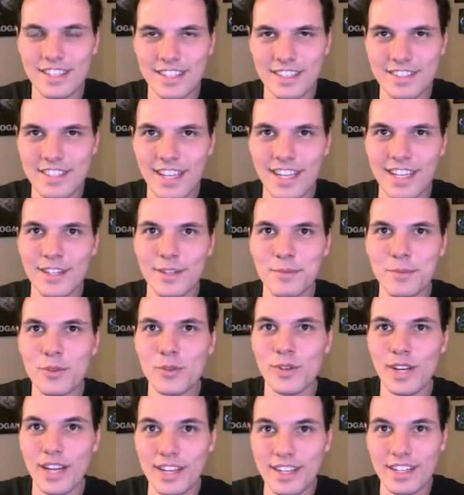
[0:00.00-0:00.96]
in tandem
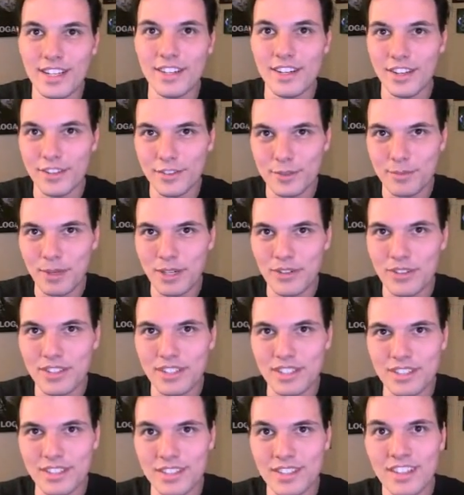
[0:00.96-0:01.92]
creating another Metal
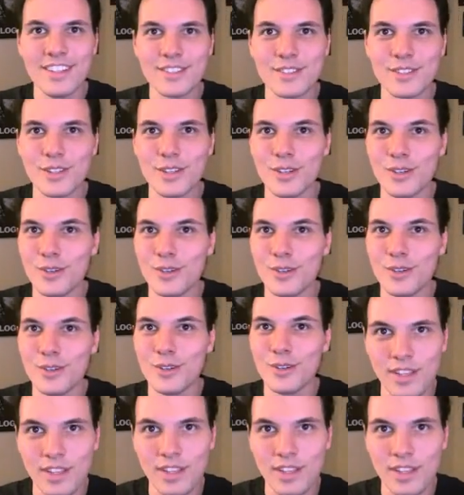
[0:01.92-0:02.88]
Gear. So
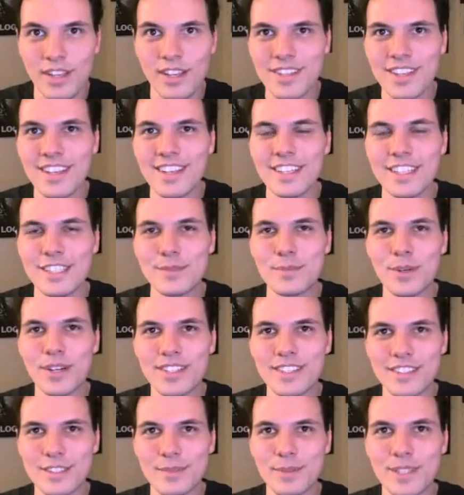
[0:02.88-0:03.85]
he's
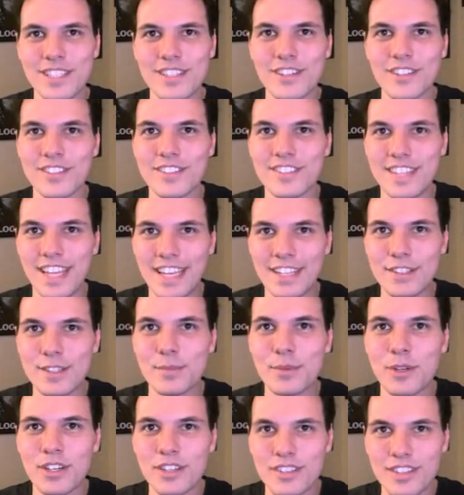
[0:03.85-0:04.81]
brought to this place called
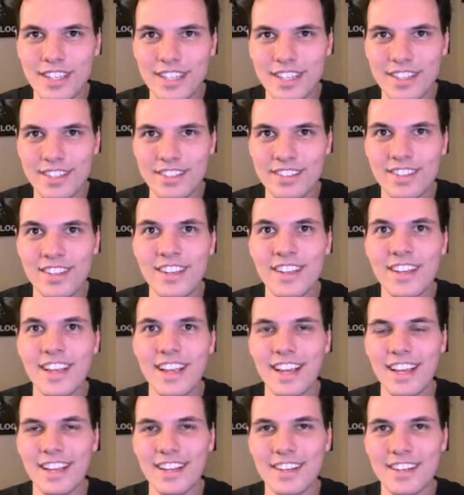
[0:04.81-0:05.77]
Zanzibar Land.
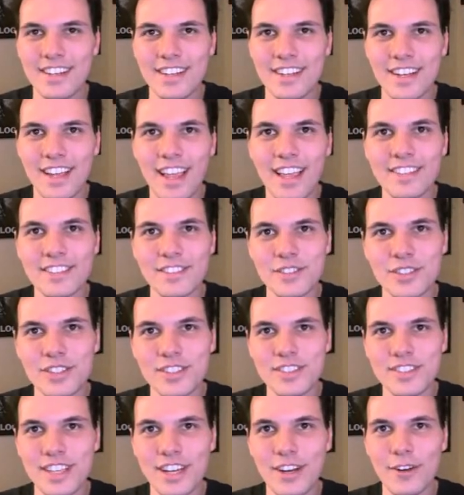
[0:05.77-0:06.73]
And as it
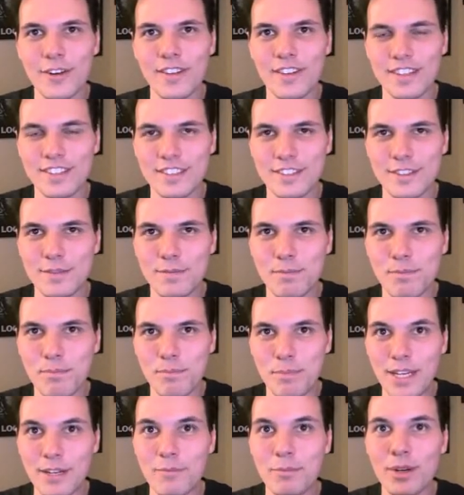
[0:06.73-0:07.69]
turns out, this is
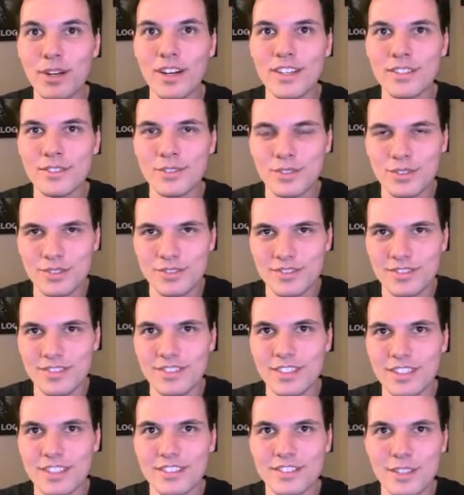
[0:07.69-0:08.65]
Big Boss, who
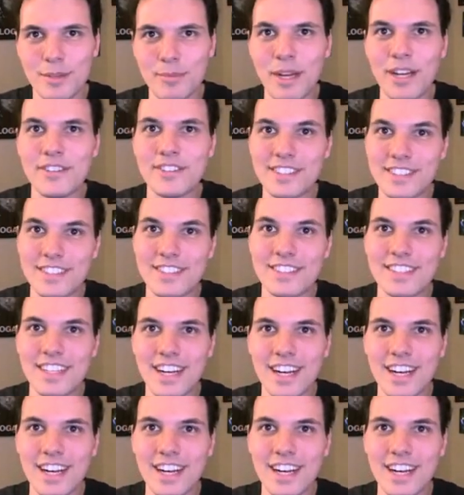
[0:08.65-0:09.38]
somehow didn't